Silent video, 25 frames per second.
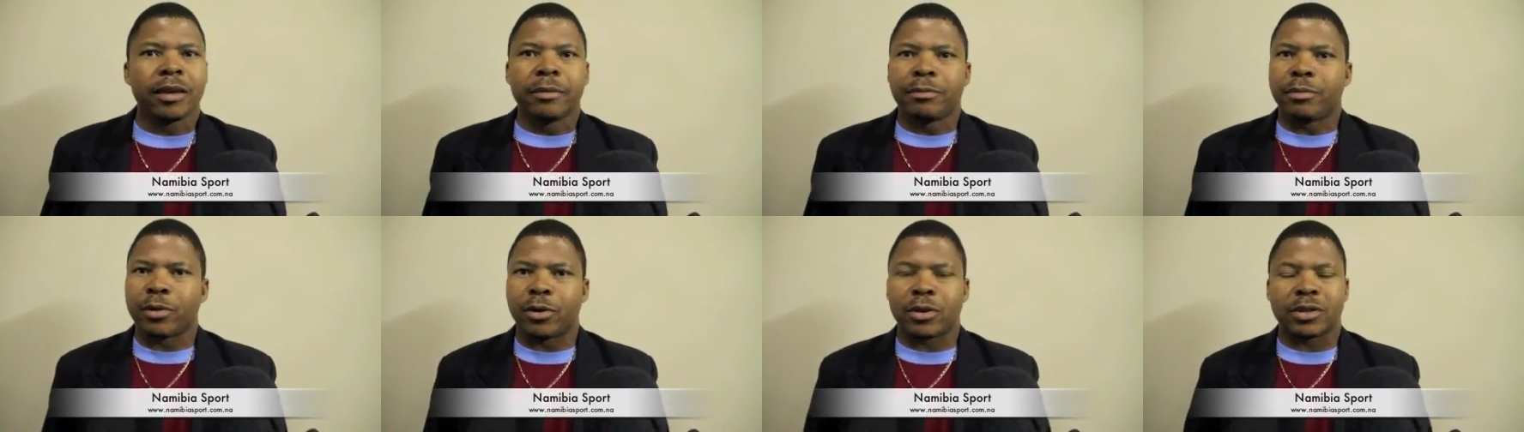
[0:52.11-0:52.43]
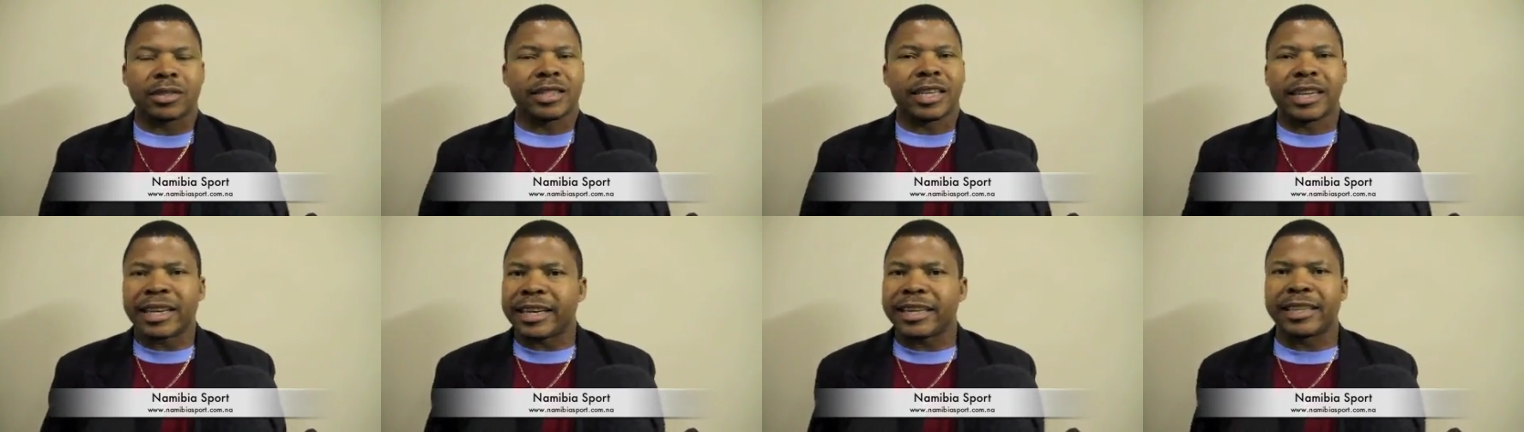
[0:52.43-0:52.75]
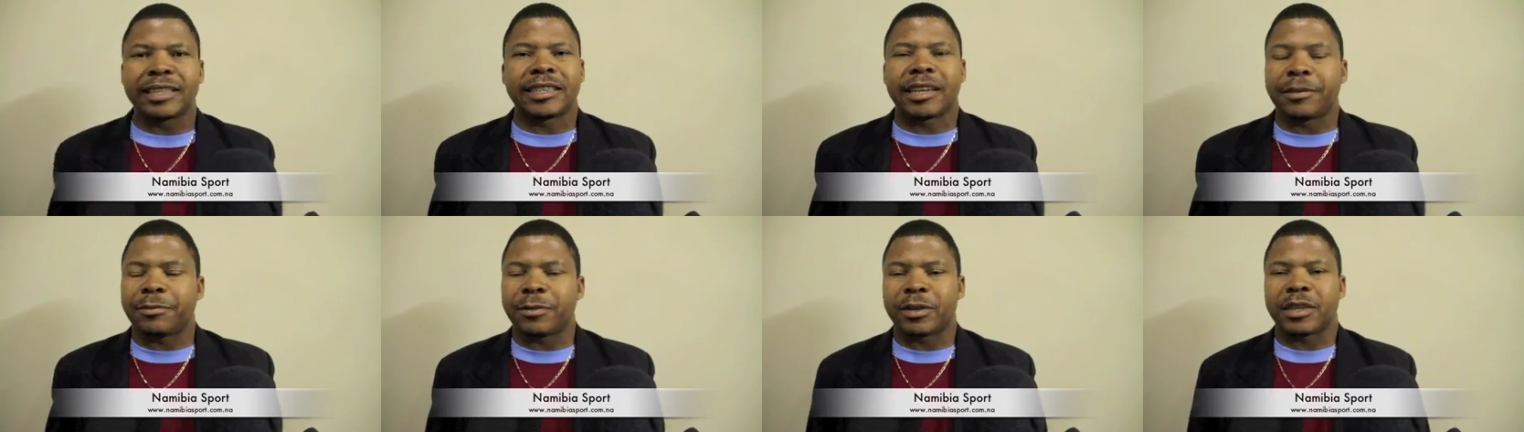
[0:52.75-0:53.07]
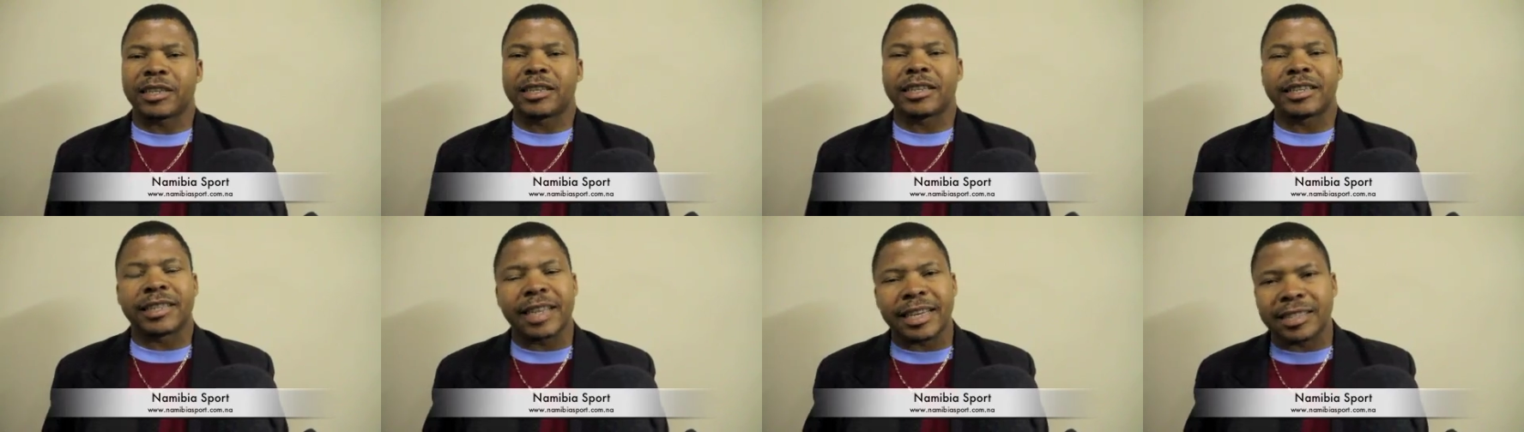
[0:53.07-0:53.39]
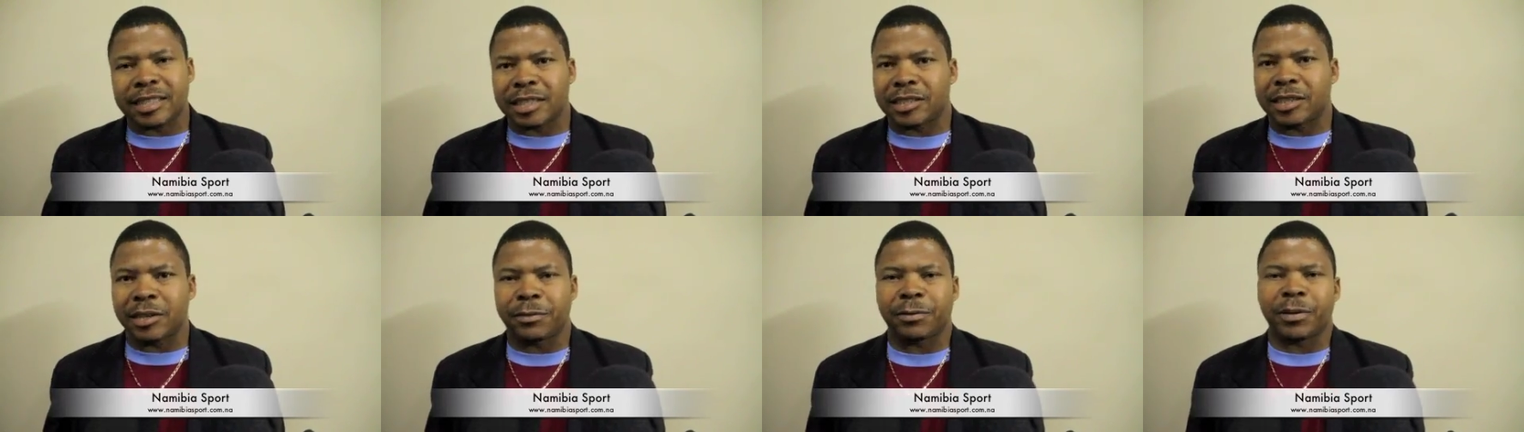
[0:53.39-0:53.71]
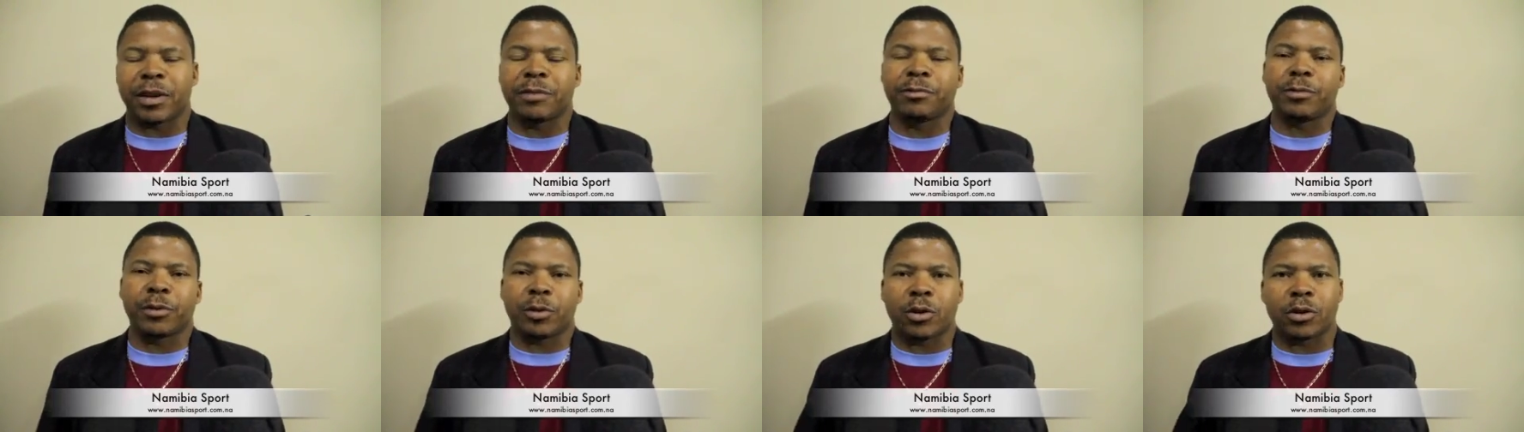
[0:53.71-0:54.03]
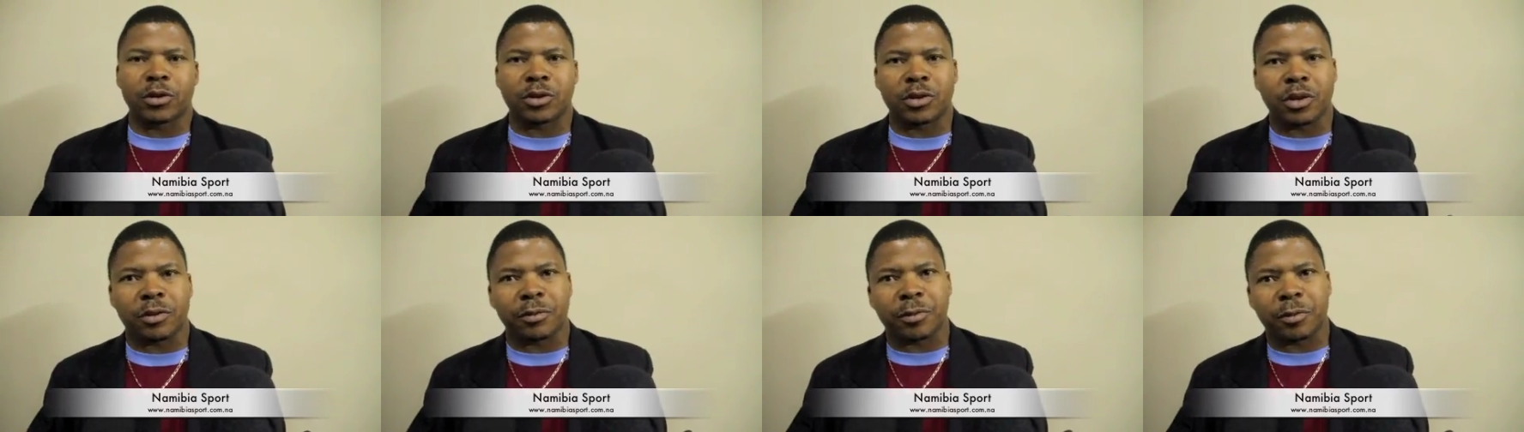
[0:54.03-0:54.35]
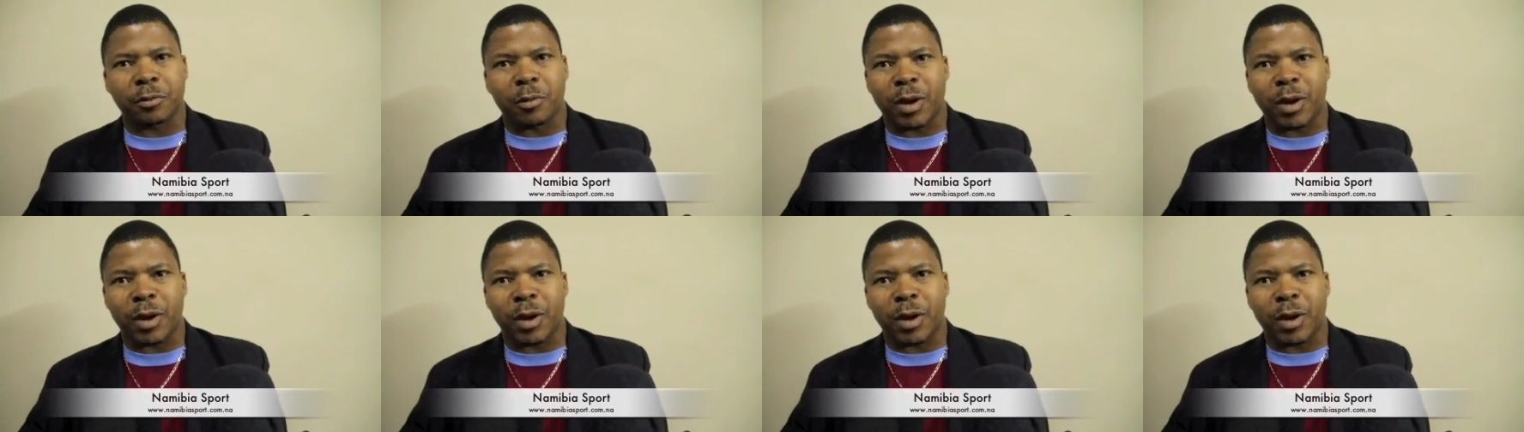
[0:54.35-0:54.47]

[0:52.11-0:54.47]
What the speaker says: because they really definitely, that's a different because of